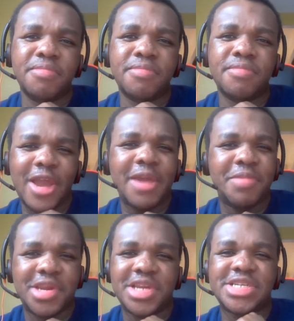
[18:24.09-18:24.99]
you're
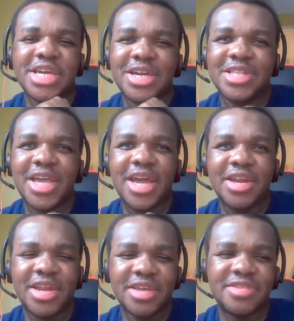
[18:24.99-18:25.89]
able to take that
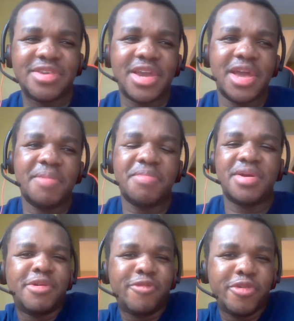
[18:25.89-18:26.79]
next step.
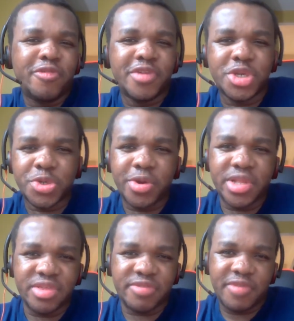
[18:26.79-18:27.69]
If you've
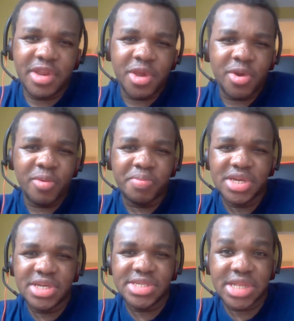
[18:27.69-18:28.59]
enjoyed this video,
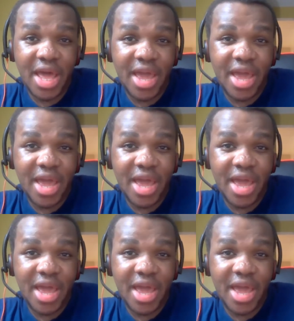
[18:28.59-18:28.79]
please